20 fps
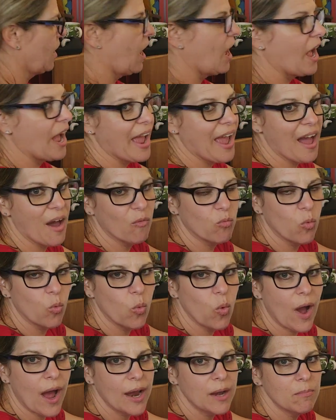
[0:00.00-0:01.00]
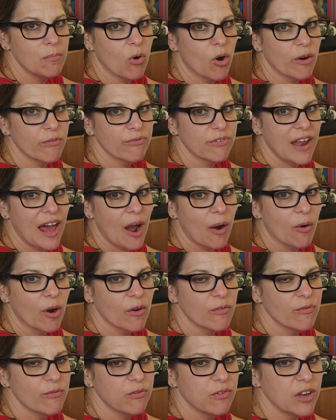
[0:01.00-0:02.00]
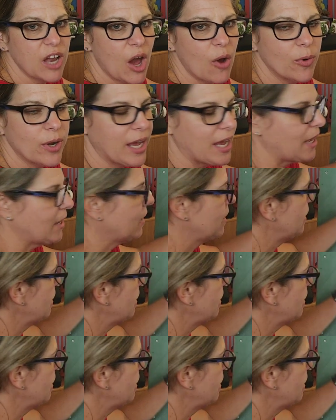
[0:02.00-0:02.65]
I have one more flower floating.